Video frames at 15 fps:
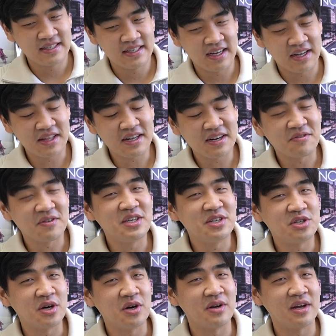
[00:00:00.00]
I think that really
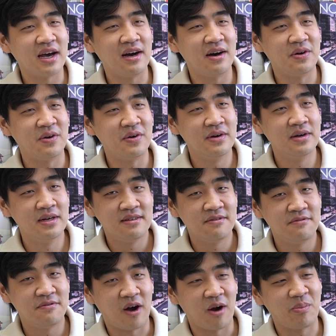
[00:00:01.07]
showed how
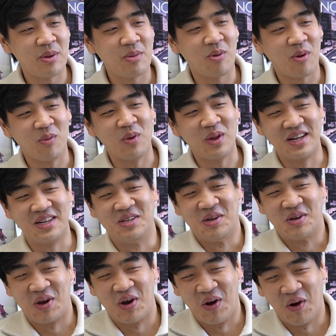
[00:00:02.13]
far people are willing
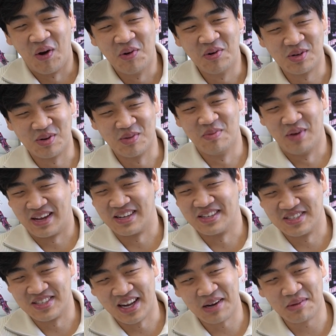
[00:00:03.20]
to go to make a
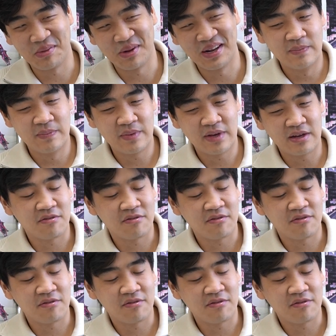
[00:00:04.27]
statement in